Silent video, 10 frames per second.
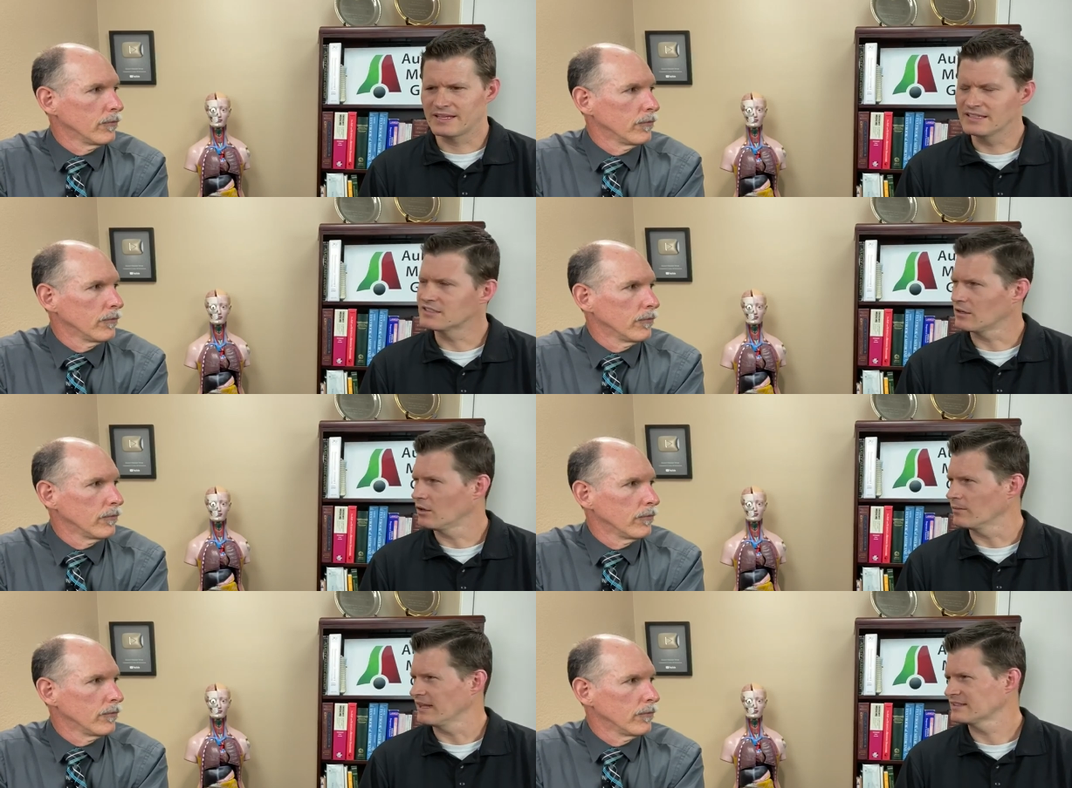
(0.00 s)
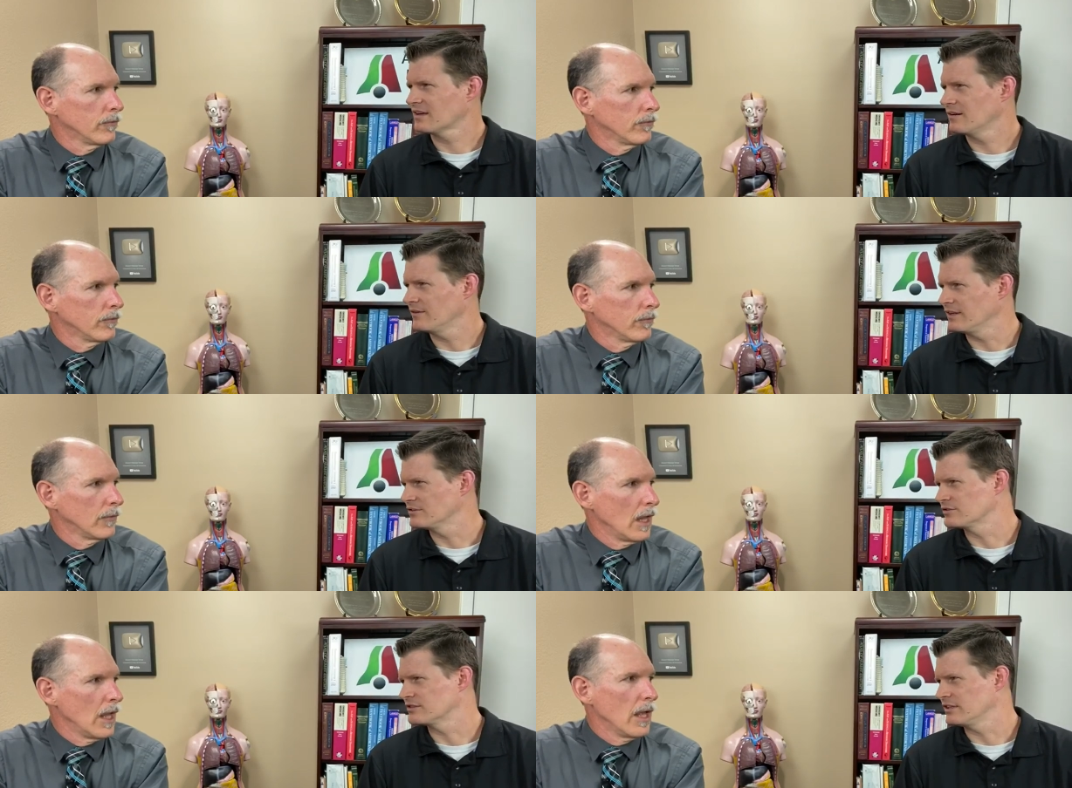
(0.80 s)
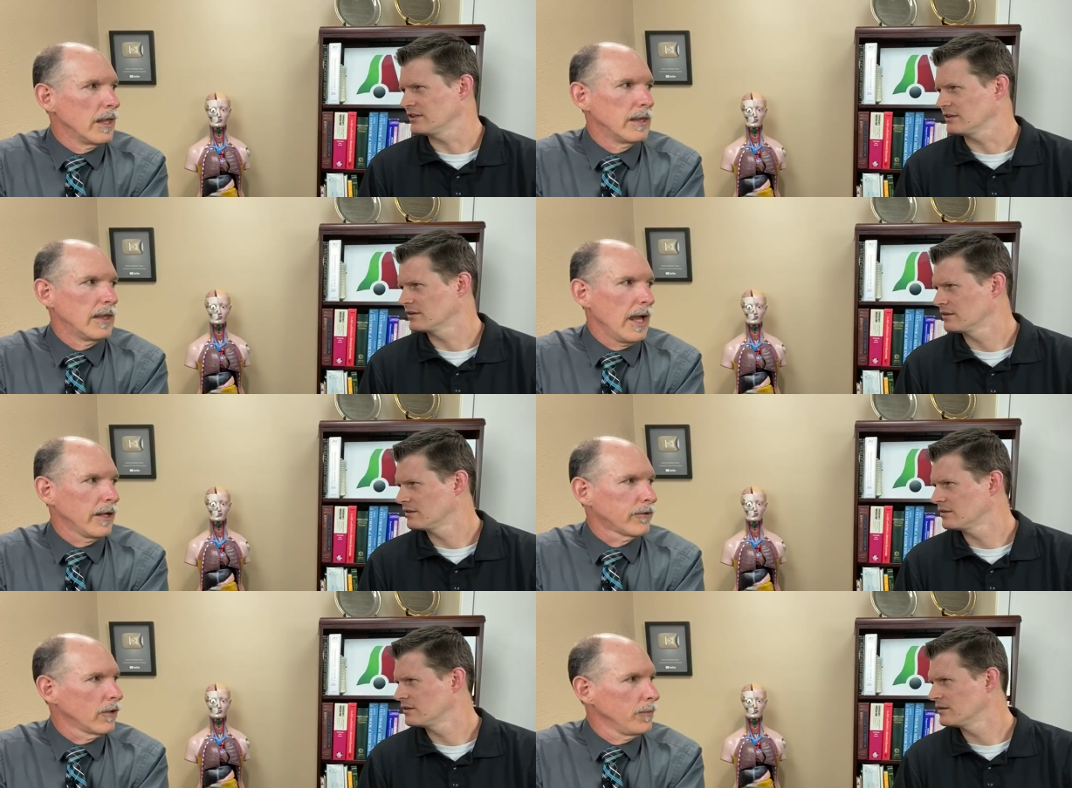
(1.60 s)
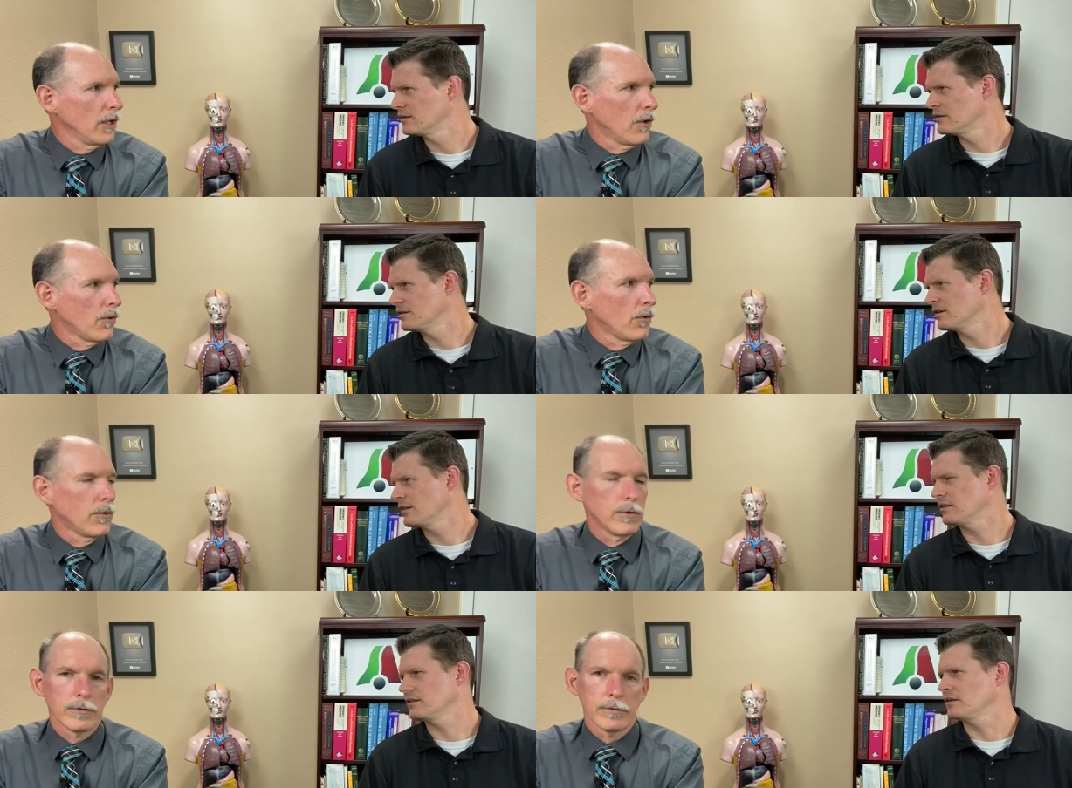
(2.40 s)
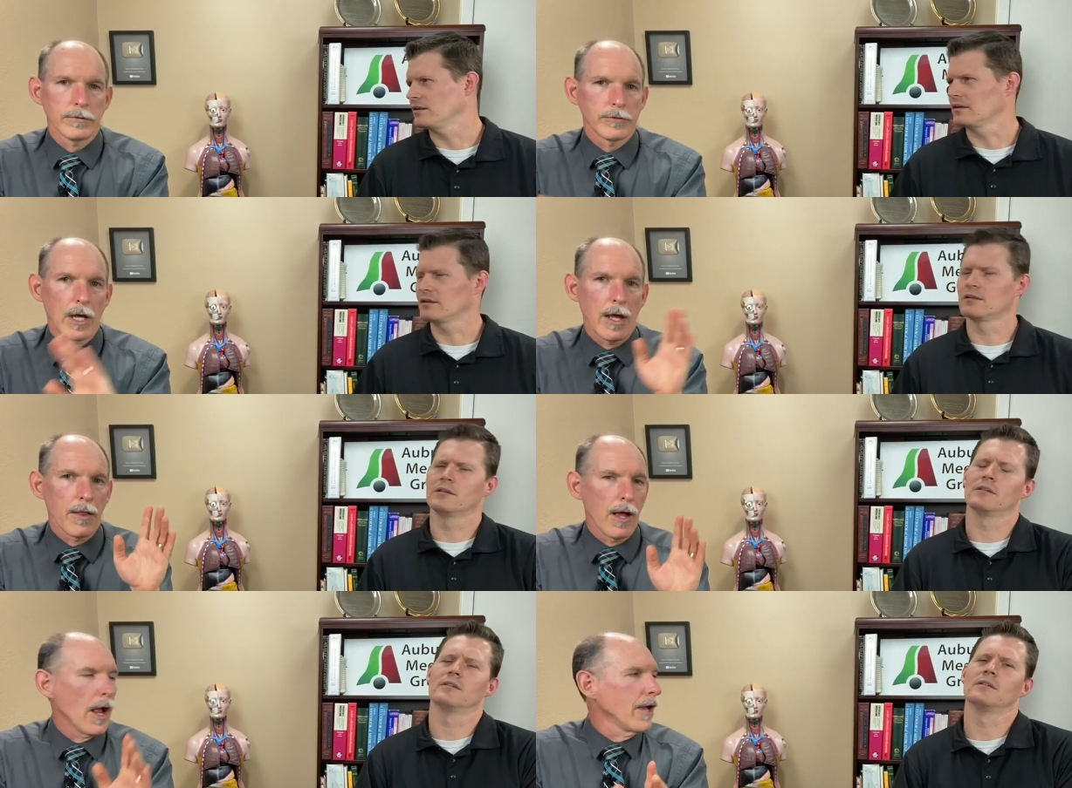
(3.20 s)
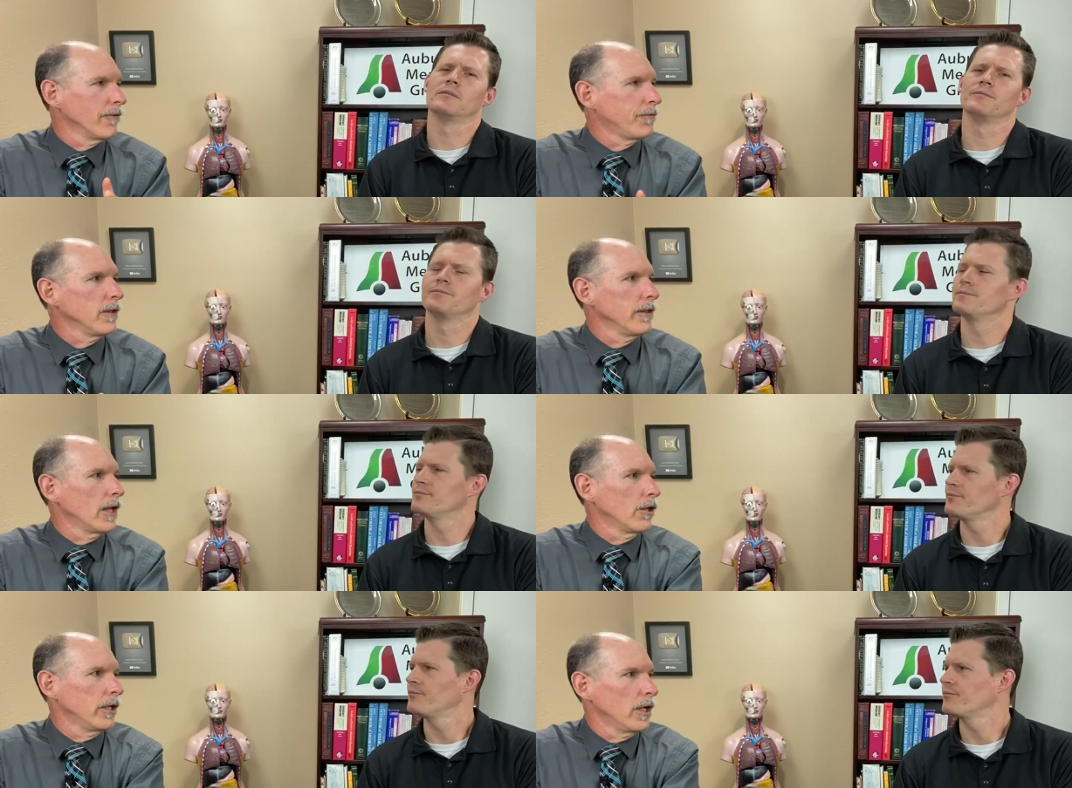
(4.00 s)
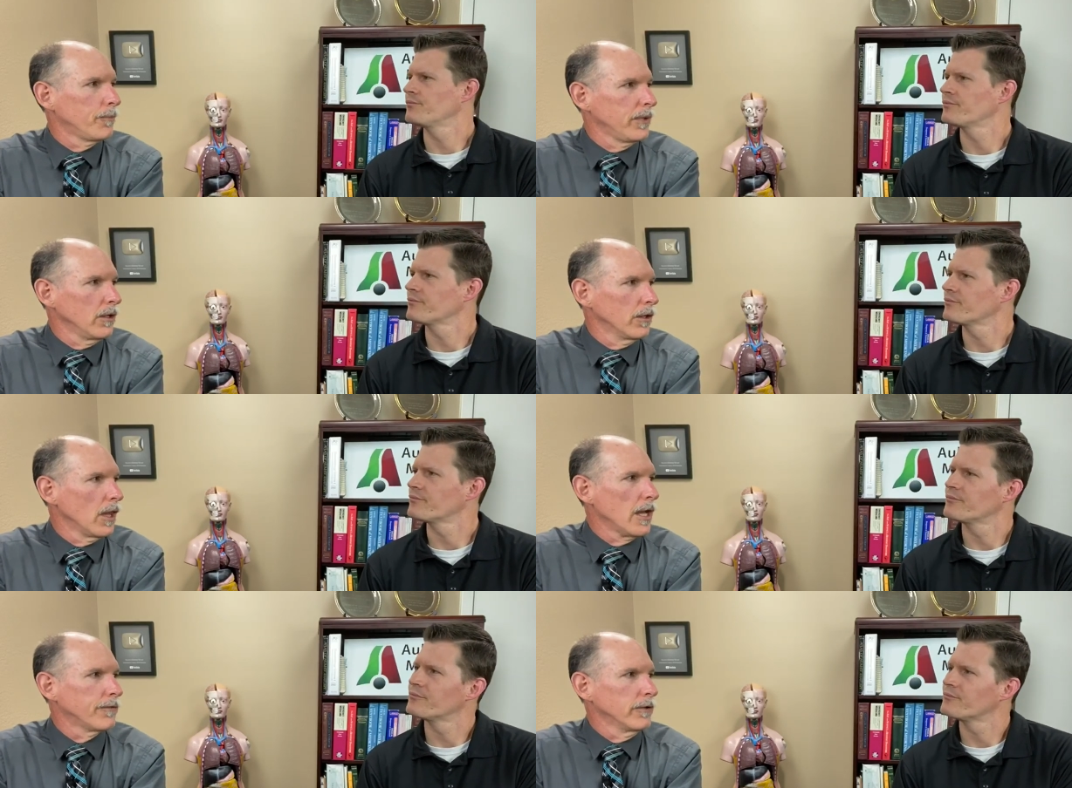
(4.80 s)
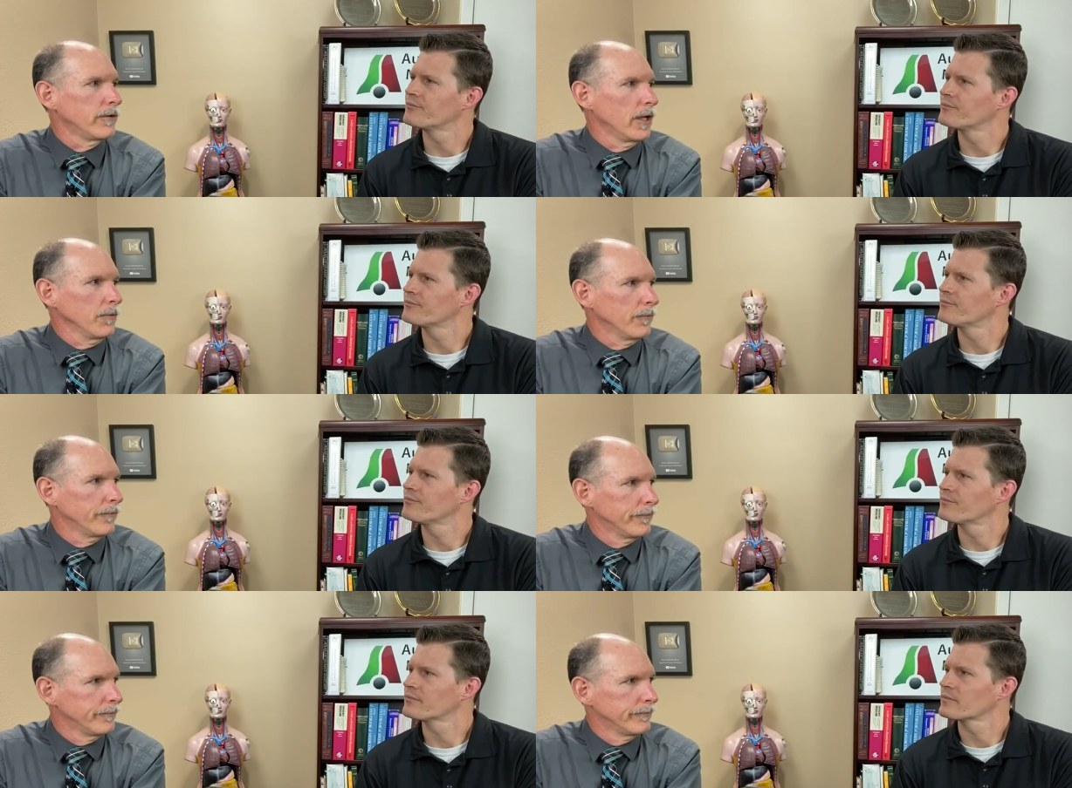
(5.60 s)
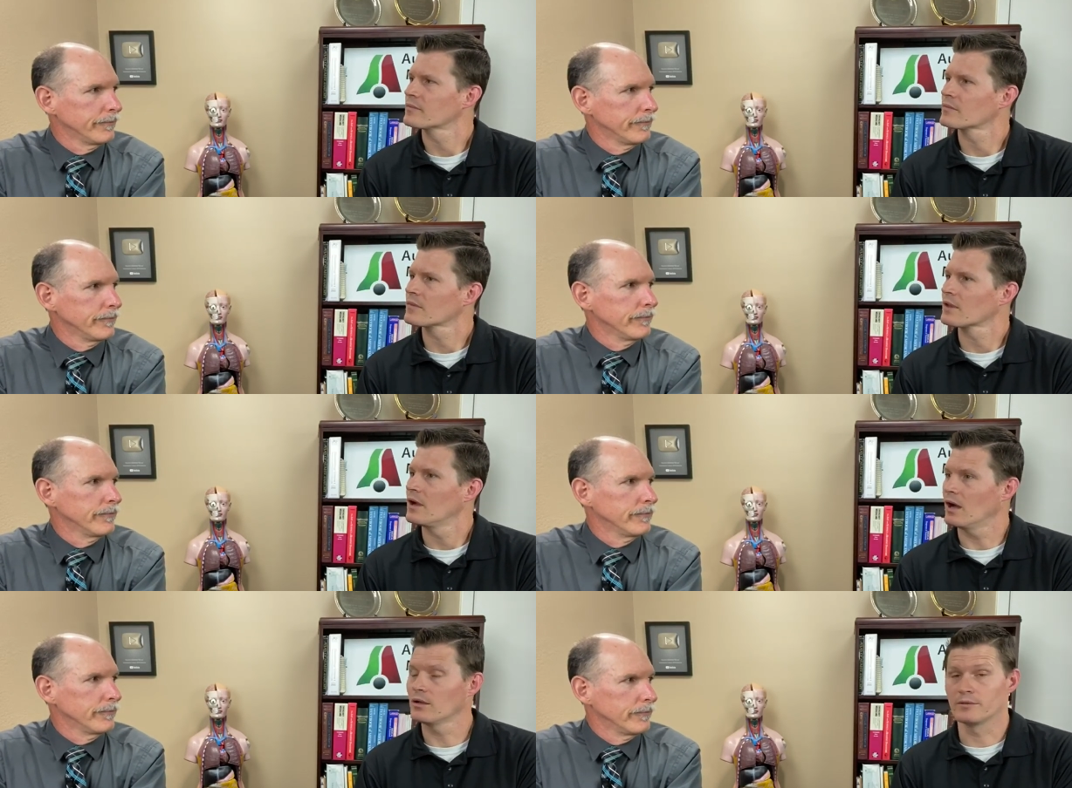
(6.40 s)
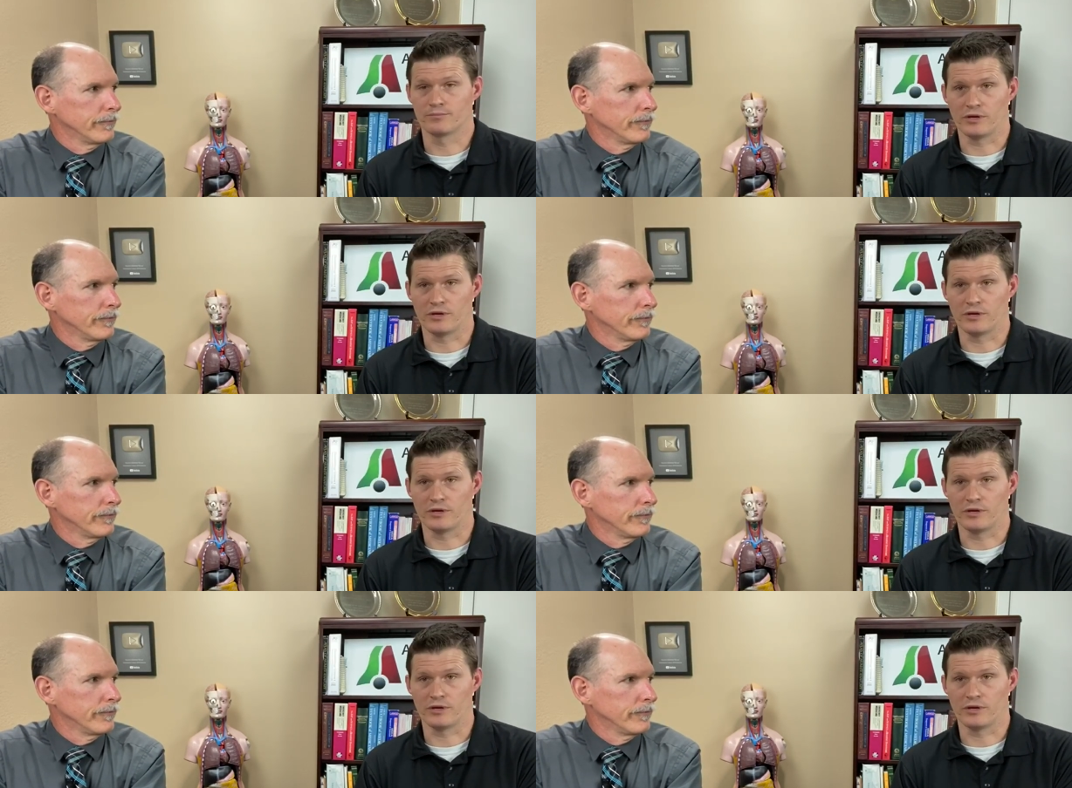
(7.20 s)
Speaker 1: kids at home that's kind of an interesting
Speaker 2: that's going to be a whole thing. I, have a feeling that'll end up being on life on 10
Speaker 1: oh uh,